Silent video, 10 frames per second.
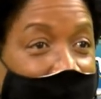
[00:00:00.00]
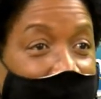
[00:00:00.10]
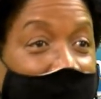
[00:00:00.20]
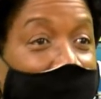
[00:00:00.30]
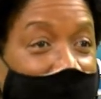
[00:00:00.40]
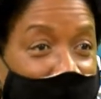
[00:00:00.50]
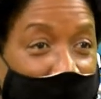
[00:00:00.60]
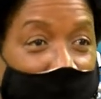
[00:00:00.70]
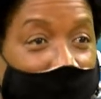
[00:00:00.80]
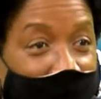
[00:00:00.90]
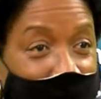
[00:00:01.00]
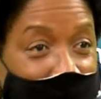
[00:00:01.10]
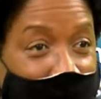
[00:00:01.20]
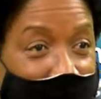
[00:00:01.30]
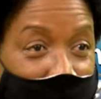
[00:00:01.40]
years or
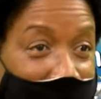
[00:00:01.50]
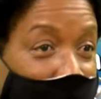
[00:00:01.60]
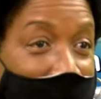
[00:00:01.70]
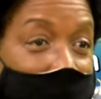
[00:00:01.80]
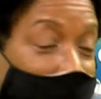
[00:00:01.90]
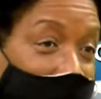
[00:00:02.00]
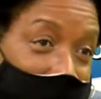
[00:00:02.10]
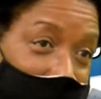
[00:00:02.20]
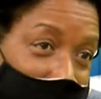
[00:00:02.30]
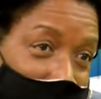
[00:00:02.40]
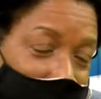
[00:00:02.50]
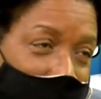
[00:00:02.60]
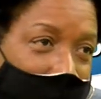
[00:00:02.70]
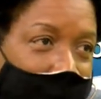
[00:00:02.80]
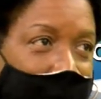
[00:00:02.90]
months. It might be a month or two.
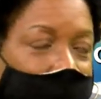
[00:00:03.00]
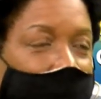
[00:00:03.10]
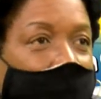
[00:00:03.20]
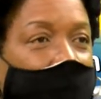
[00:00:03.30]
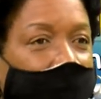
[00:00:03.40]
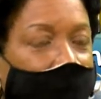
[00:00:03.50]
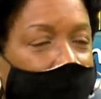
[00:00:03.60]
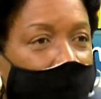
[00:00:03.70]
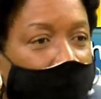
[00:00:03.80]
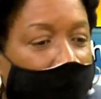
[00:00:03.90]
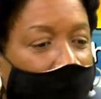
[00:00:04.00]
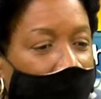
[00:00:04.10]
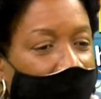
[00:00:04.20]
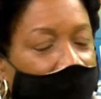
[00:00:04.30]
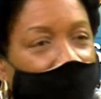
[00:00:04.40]
But really and truly,
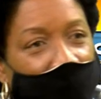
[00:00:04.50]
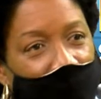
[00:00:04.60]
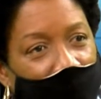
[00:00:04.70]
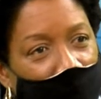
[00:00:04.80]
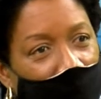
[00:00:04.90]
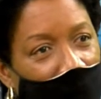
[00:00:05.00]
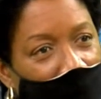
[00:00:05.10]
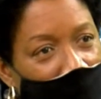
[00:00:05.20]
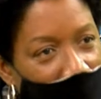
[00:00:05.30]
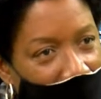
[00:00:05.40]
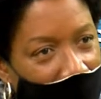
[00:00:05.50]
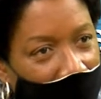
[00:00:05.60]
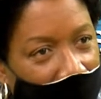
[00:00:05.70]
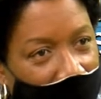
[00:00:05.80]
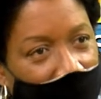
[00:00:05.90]
I have to celebrate me
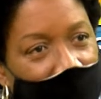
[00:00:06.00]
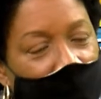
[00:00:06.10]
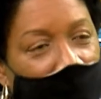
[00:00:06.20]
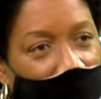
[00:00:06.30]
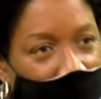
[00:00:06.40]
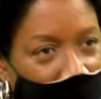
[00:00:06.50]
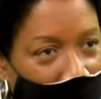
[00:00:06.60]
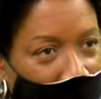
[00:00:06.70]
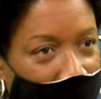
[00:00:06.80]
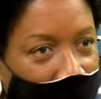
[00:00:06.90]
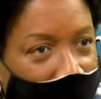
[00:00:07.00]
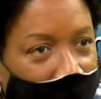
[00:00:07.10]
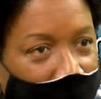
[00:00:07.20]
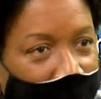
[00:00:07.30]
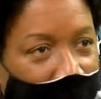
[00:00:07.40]
and this milestone,
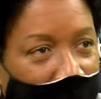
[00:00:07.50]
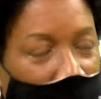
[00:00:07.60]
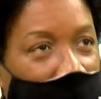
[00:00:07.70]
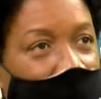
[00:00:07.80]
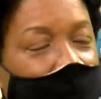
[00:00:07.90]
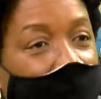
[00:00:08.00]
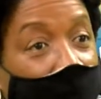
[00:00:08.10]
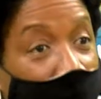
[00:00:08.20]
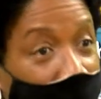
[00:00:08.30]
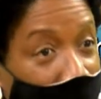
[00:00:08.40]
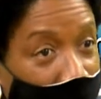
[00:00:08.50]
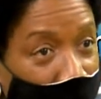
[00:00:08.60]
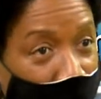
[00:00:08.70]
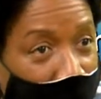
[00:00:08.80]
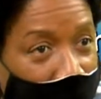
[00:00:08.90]
because I've worked at the
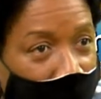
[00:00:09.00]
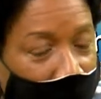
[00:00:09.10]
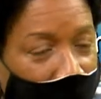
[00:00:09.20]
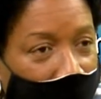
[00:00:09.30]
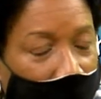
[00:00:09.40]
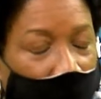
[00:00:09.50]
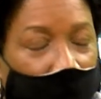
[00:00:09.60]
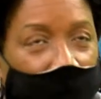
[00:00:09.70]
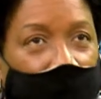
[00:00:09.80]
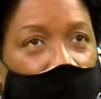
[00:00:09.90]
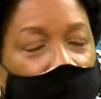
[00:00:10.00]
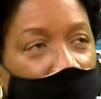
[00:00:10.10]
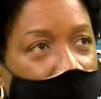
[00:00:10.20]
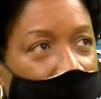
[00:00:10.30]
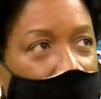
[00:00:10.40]
Treasury where, let me
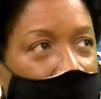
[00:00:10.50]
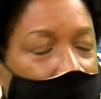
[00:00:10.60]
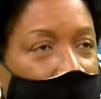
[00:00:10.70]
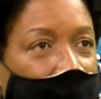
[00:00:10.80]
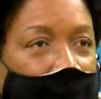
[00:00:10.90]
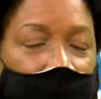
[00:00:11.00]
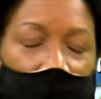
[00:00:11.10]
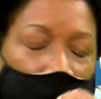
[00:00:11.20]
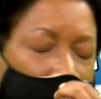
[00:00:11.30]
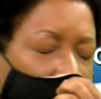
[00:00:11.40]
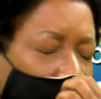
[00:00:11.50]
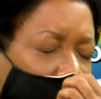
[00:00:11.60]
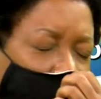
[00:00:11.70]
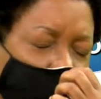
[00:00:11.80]
tell you, there were many